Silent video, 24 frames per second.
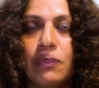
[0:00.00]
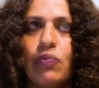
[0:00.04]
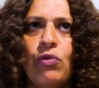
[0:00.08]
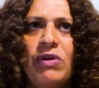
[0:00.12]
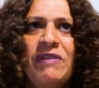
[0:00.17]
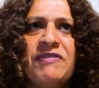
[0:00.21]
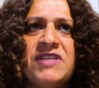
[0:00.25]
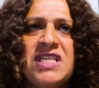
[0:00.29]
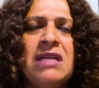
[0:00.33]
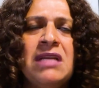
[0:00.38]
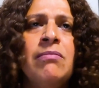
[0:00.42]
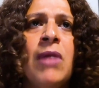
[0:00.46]
We've
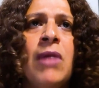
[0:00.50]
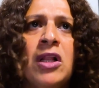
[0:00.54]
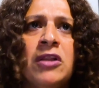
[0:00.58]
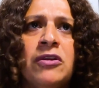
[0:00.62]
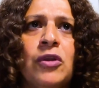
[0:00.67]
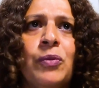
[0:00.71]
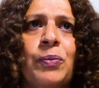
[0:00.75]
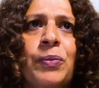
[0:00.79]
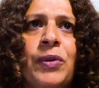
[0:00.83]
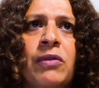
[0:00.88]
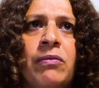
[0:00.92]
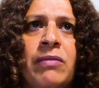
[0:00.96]
seen
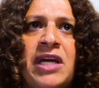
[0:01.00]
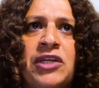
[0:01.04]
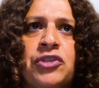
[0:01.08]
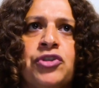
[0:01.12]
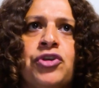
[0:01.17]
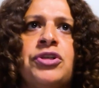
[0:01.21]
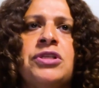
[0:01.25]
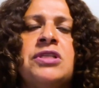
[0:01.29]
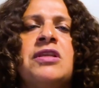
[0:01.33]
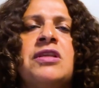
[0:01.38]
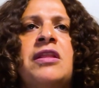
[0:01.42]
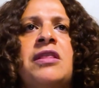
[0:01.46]
multiple
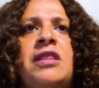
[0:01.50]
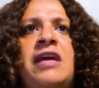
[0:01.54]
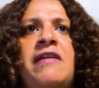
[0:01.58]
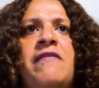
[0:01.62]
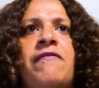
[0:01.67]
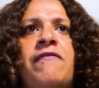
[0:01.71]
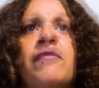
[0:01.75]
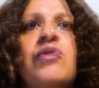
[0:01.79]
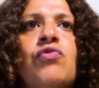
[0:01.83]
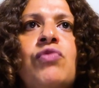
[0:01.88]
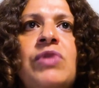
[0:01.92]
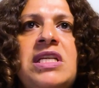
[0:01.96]
measures that
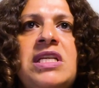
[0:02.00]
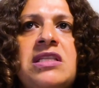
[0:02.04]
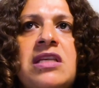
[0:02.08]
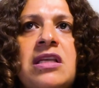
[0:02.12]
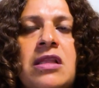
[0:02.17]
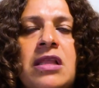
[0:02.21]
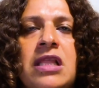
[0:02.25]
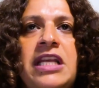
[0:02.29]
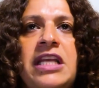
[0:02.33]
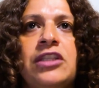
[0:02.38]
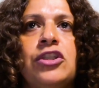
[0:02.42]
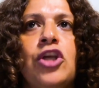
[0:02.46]
they've
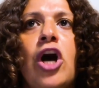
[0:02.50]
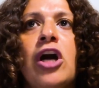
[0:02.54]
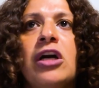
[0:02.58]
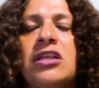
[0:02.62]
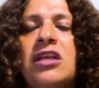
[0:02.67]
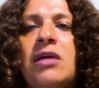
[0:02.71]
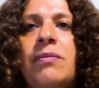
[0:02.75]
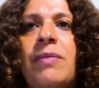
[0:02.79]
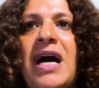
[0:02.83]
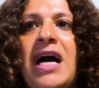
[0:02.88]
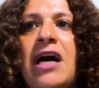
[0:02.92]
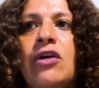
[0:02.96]
recently talked
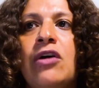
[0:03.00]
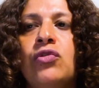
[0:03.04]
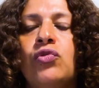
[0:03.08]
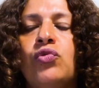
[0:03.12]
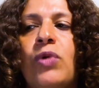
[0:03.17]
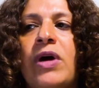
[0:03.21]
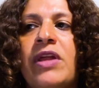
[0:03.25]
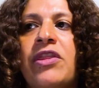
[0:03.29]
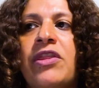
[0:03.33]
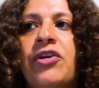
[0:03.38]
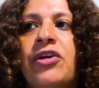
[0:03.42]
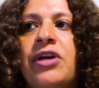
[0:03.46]
about,
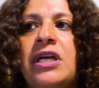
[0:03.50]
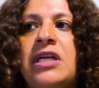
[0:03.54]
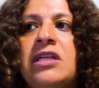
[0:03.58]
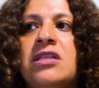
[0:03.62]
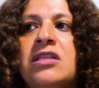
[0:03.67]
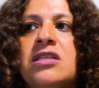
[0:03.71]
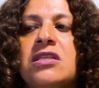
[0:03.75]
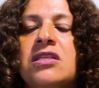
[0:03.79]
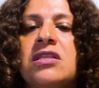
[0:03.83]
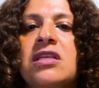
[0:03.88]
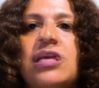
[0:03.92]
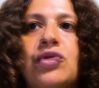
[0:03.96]
whether
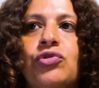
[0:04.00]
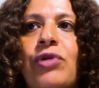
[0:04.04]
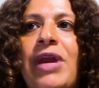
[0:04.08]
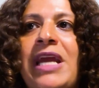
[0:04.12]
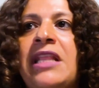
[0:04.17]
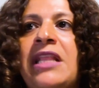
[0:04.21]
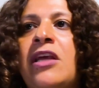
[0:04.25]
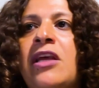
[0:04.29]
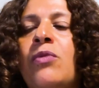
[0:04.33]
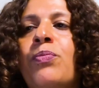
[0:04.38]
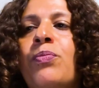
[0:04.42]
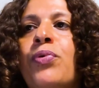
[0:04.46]
it's
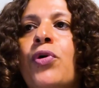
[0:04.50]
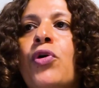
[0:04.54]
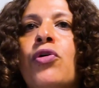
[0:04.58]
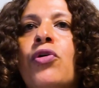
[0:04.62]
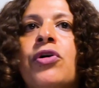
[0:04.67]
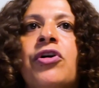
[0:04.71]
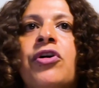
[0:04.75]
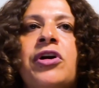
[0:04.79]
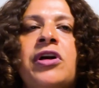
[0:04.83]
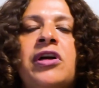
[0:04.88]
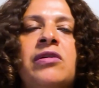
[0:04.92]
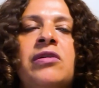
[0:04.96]
trade-in
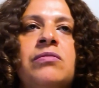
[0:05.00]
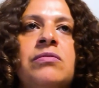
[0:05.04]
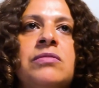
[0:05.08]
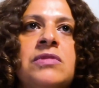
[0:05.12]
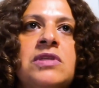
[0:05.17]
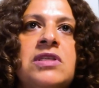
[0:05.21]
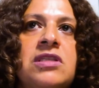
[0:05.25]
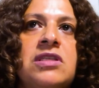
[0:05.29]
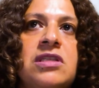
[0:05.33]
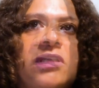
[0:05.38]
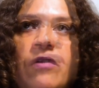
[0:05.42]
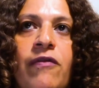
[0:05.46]

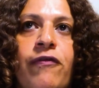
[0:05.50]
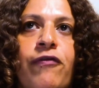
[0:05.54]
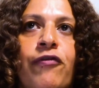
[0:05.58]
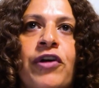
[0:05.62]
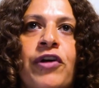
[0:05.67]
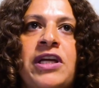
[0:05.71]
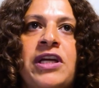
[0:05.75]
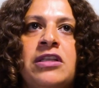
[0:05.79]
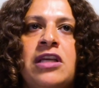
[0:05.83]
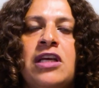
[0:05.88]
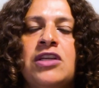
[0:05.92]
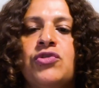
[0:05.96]
programs for
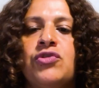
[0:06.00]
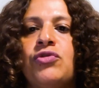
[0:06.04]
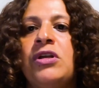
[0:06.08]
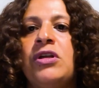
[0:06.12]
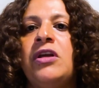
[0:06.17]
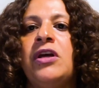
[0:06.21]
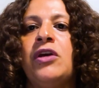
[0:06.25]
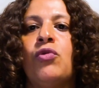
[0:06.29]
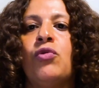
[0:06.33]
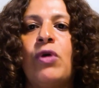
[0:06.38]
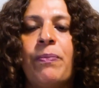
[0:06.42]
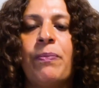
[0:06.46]
industrial
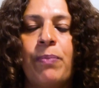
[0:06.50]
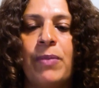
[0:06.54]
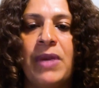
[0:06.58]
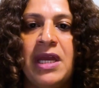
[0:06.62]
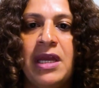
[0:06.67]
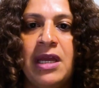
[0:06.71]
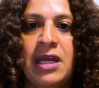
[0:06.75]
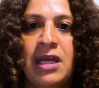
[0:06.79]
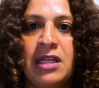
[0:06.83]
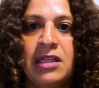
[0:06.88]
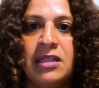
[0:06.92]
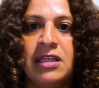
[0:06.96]

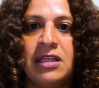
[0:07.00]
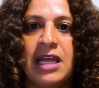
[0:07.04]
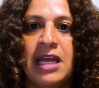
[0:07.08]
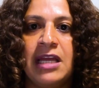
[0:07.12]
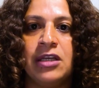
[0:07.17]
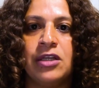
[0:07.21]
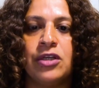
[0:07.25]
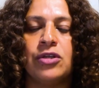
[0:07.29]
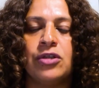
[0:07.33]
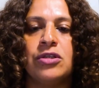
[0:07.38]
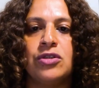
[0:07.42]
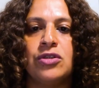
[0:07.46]
equipment and
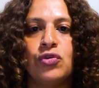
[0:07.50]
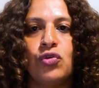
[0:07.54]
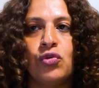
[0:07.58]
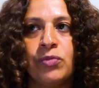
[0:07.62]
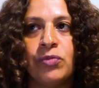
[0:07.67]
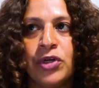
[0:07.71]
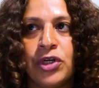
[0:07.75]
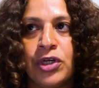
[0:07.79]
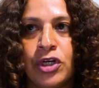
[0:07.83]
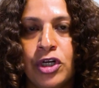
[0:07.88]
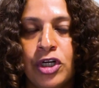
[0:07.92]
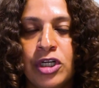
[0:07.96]

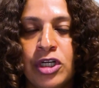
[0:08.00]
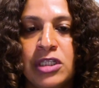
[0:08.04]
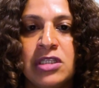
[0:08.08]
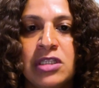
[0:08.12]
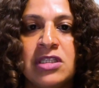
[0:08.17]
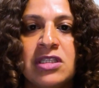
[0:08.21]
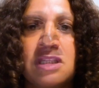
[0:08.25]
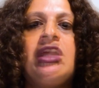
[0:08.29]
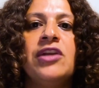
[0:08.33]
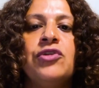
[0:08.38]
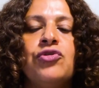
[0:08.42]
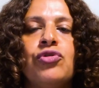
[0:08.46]
consumer
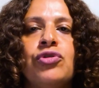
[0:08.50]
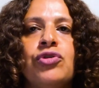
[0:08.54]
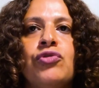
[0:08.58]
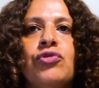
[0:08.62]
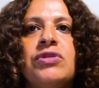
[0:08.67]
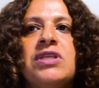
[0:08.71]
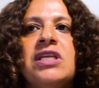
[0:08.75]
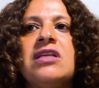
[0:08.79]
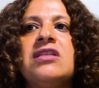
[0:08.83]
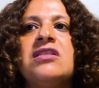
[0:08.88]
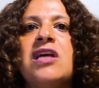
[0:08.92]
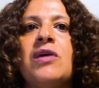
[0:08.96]
goods,
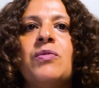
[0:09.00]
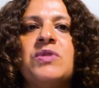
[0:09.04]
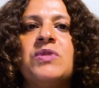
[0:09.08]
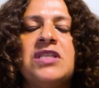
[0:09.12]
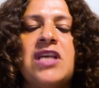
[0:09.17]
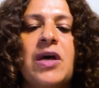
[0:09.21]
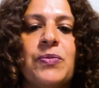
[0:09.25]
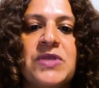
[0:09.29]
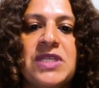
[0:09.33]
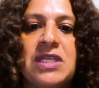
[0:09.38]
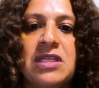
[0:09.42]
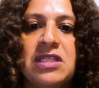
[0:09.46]
introducing some
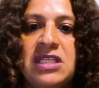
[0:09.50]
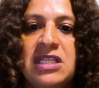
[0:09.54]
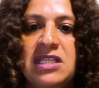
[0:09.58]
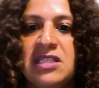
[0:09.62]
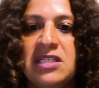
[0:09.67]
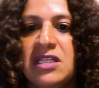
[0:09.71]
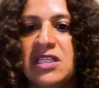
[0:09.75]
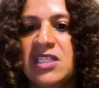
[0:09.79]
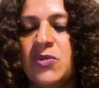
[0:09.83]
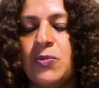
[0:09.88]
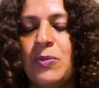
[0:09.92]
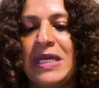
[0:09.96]
subsidies
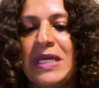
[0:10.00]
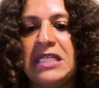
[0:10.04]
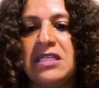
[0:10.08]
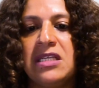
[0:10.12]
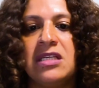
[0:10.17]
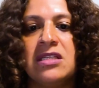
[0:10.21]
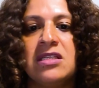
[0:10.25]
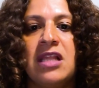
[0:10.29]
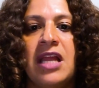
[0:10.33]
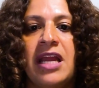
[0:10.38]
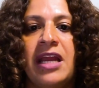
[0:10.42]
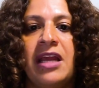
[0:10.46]
in
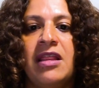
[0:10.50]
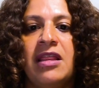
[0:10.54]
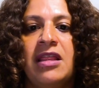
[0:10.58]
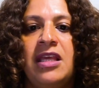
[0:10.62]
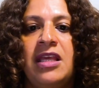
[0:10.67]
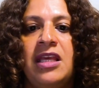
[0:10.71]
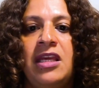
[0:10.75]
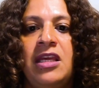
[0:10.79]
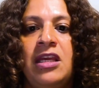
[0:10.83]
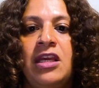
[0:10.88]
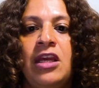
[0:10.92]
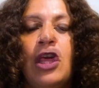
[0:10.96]
spaces like
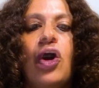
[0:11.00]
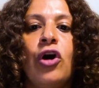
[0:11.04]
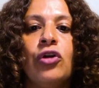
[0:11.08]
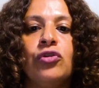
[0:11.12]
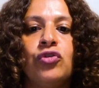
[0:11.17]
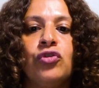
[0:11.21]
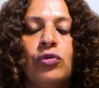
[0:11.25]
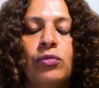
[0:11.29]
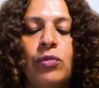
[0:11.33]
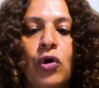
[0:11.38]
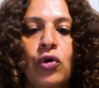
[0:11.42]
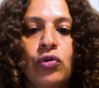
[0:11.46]
the
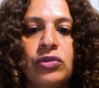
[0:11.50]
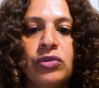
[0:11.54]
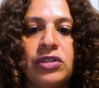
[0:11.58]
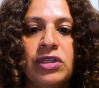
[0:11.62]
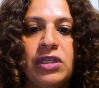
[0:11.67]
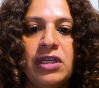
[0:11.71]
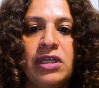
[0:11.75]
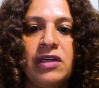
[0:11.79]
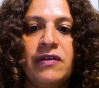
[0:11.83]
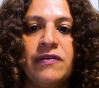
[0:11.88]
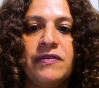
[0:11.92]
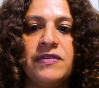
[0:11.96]

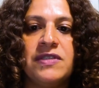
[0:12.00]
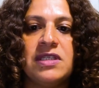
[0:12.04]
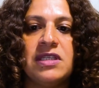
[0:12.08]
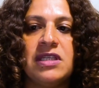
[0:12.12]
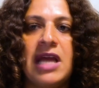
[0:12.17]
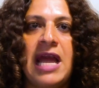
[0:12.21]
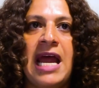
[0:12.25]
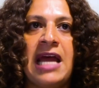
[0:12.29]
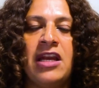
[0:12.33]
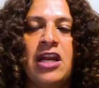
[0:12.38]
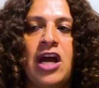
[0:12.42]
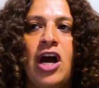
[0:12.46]
automotives
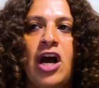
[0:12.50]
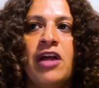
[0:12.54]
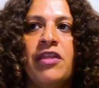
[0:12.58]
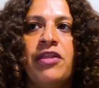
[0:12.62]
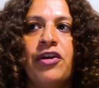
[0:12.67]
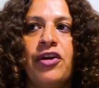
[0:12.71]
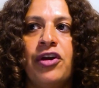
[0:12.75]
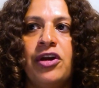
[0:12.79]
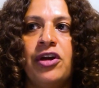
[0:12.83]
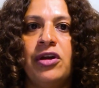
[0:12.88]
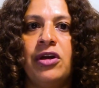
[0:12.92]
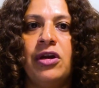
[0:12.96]
and
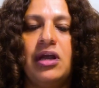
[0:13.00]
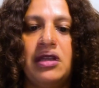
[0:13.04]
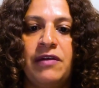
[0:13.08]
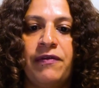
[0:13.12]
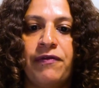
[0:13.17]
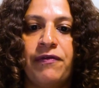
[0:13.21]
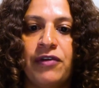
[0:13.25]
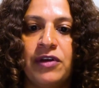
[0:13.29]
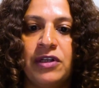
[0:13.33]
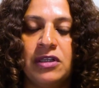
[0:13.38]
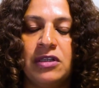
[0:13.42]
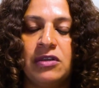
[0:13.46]
other
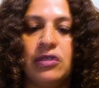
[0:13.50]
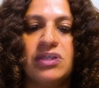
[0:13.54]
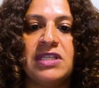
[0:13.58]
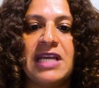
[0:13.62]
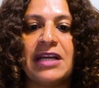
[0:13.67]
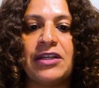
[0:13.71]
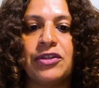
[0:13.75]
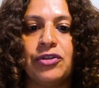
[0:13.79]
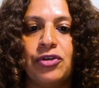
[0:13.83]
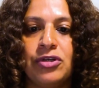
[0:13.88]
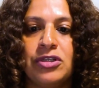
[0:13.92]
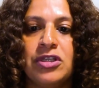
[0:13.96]
different
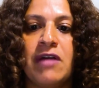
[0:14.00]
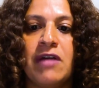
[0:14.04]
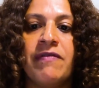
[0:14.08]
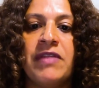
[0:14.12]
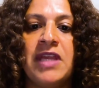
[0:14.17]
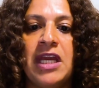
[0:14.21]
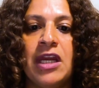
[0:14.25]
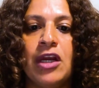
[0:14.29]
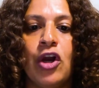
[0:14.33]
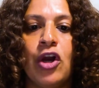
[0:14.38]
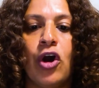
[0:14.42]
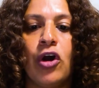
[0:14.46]
sectors of
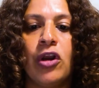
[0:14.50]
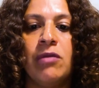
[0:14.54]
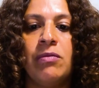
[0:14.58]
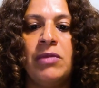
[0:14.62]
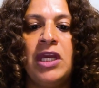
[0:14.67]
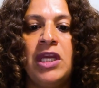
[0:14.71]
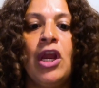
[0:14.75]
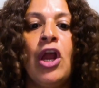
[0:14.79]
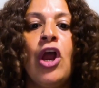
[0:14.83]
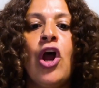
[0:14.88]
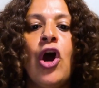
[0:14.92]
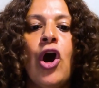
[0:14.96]
the
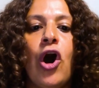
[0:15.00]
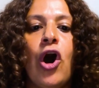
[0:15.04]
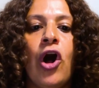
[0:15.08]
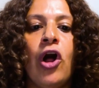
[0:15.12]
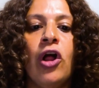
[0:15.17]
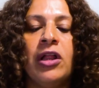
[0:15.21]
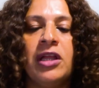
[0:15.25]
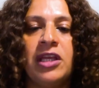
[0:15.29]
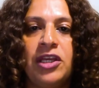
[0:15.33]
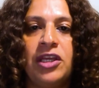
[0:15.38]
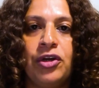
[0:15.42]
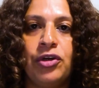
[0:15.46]
economy,
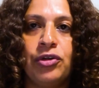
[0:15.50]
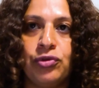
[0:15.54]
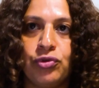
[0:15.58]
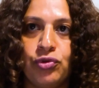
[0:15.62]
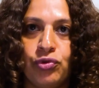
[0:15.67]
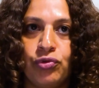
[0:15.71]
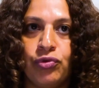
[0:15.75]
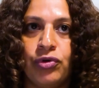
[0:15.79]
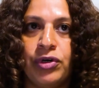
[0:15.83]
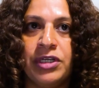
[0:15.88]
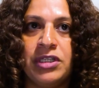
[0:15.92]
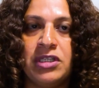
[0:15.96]
all geared
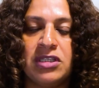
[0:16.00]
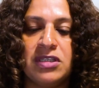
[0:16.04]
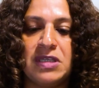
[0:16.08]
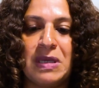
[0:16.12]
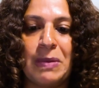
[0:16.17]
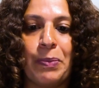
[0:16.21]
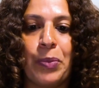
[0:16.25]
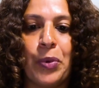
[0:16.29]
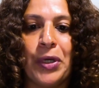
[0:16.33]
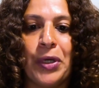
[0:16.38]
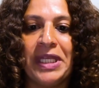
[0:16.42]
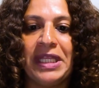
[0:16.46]
towards
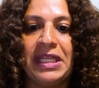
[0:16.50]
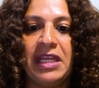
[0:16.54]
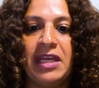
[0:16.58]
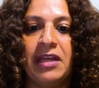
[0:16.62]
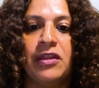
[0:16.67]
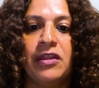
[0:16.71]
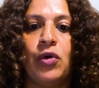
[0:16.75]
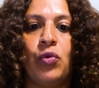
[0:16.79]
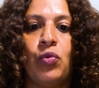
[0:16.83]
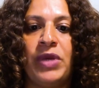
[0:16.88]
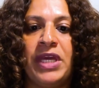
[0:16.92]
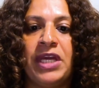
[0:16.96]
supporting
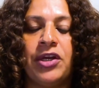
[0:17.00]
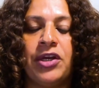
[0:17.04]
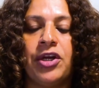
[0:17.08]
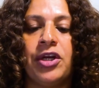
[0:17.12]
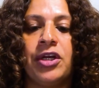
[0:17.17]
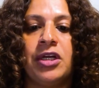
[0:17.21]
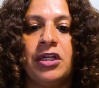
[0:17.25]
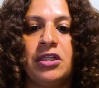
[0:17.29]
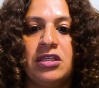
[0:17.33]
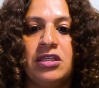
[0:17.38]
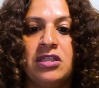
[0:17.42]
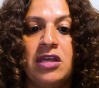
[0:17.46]
the weaker
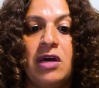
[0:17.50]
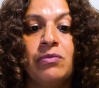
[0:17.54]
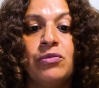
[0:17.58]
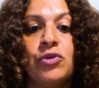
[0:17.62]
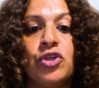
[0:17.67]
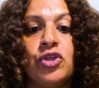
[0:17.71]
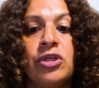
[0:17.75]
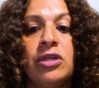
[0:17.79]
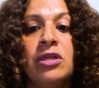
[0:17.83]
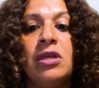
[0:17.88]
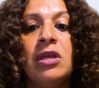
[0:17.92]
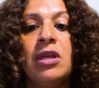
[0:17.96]

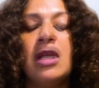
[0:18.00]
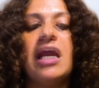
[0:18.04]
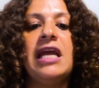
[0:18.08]
consumption.